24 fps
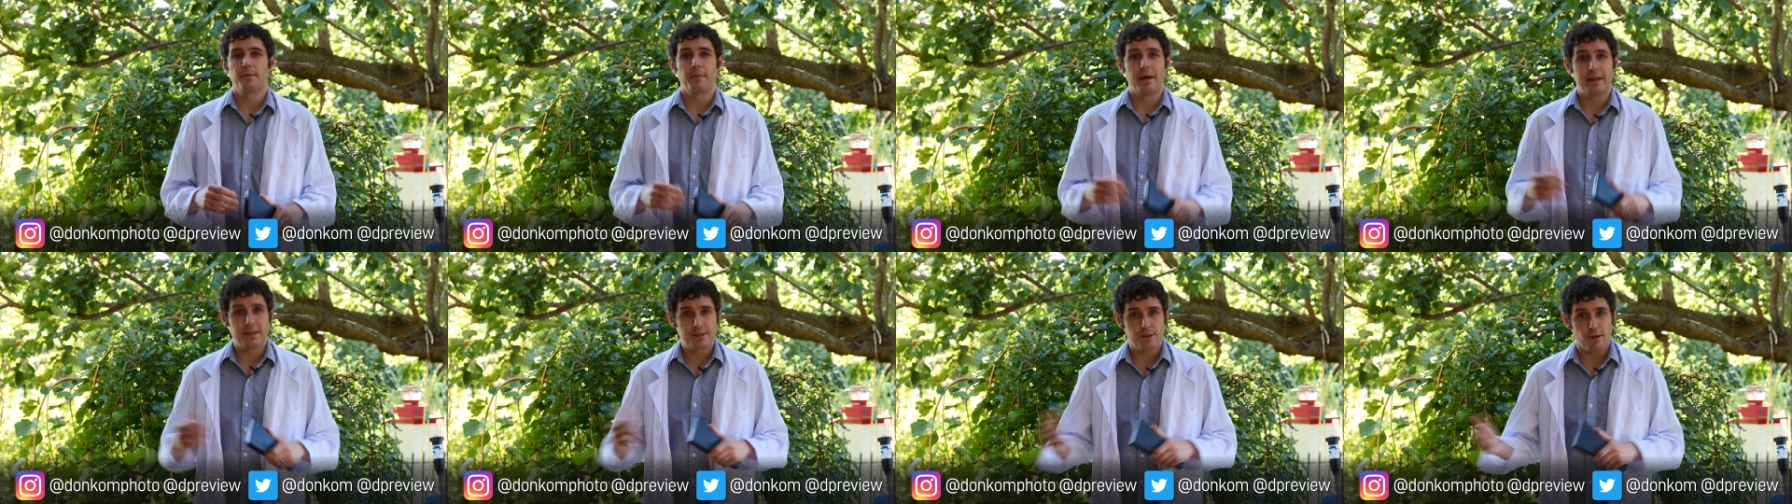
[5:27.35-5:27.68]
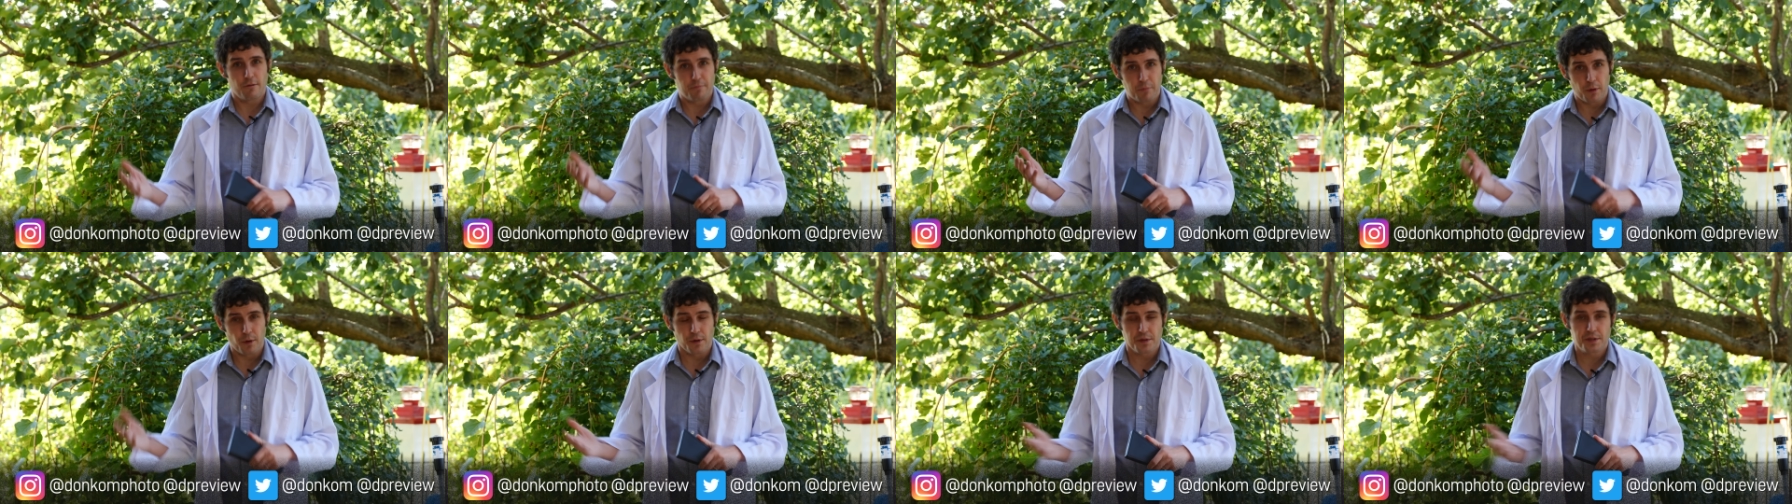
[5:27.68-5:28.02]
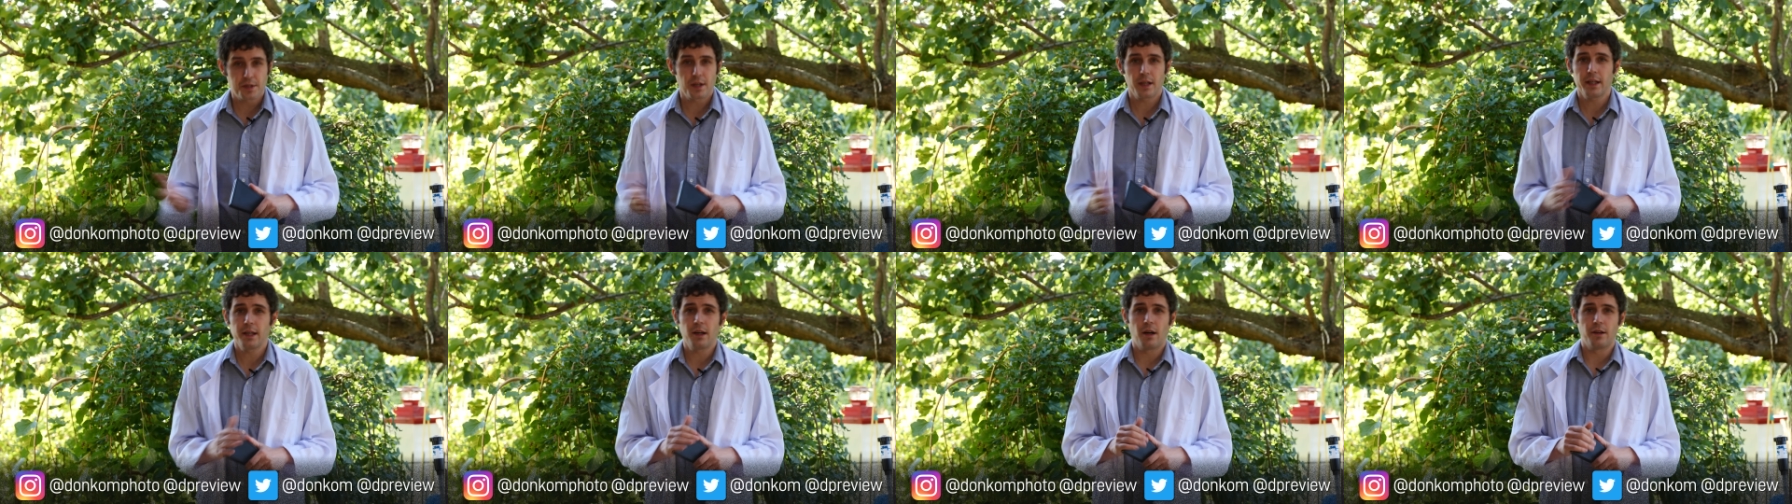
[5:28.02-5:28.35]
myself
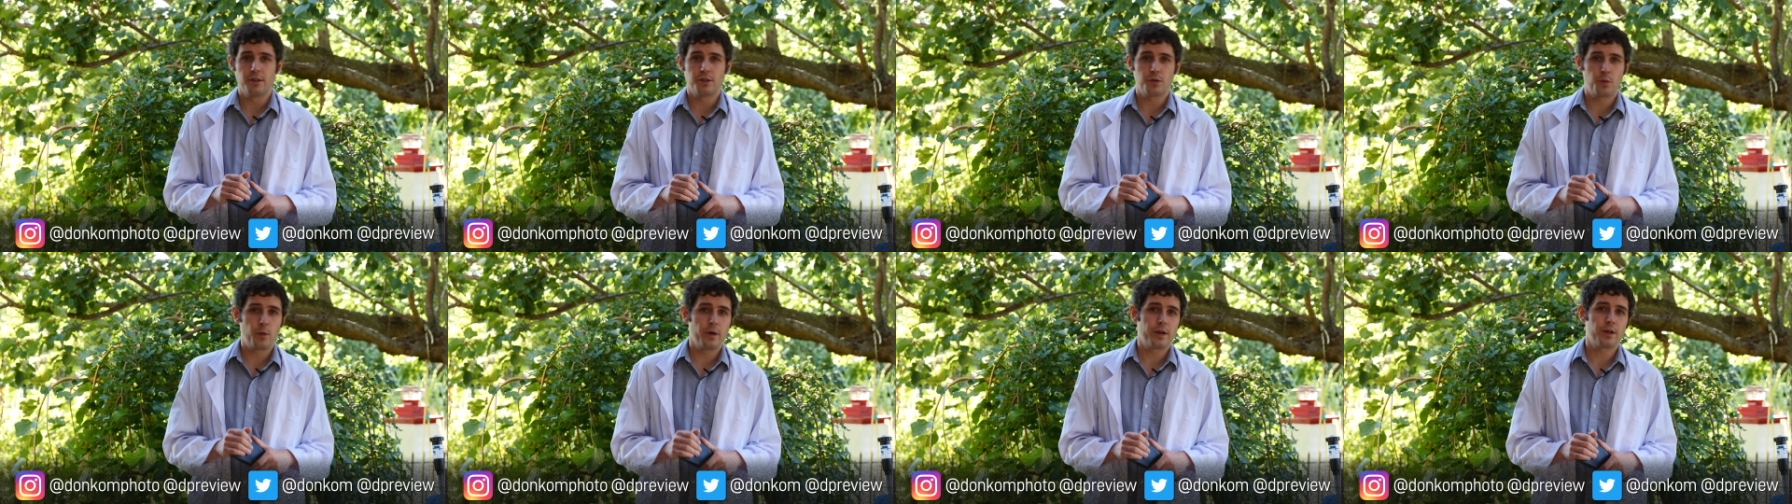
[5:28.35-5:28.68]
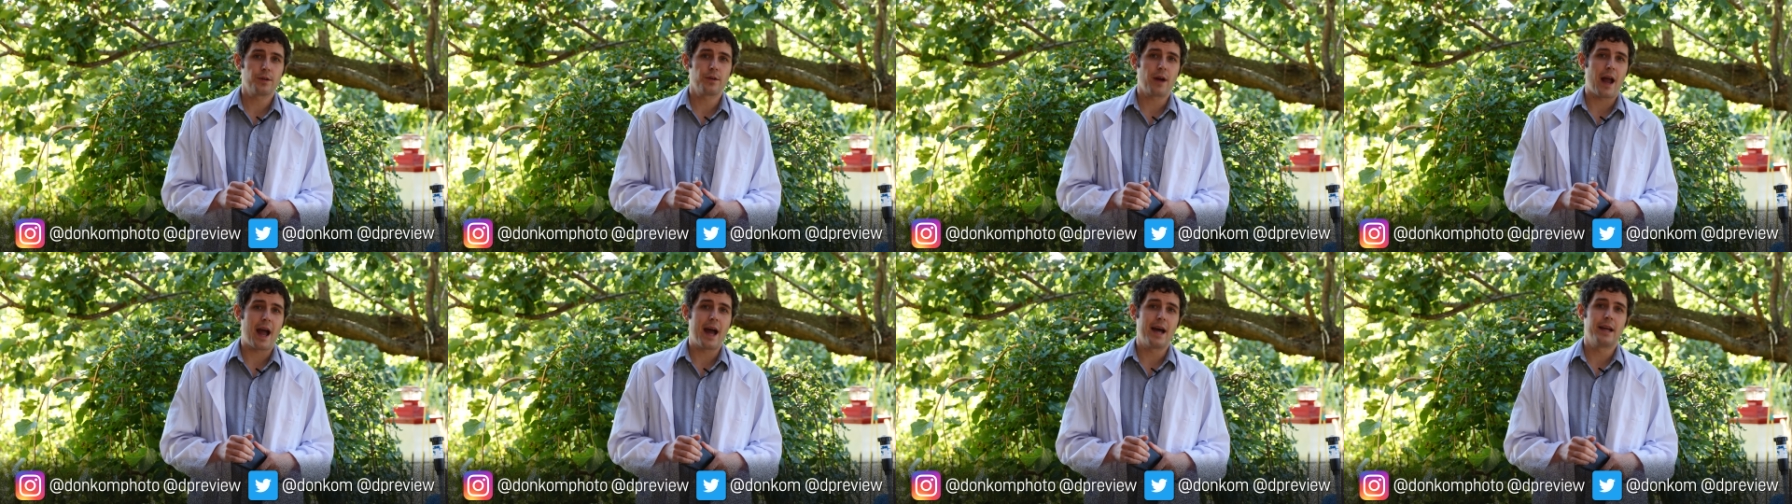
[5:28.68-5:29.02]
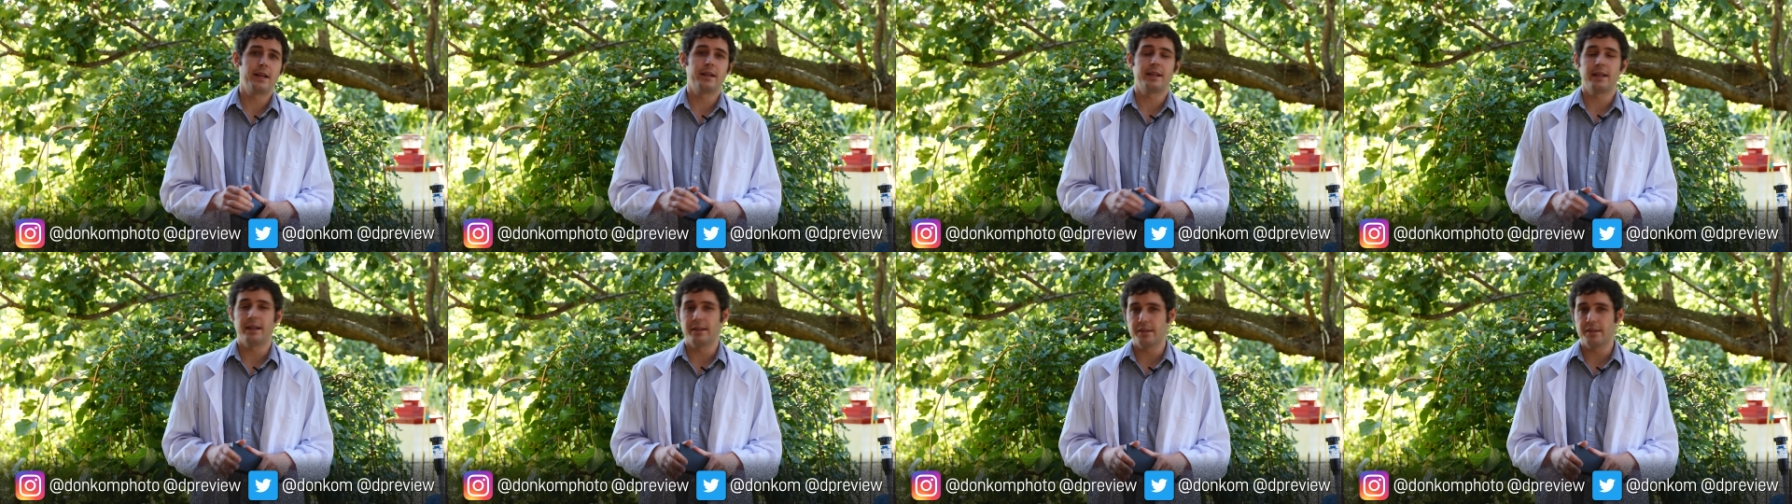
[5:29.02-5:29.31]
personally, on Twitter and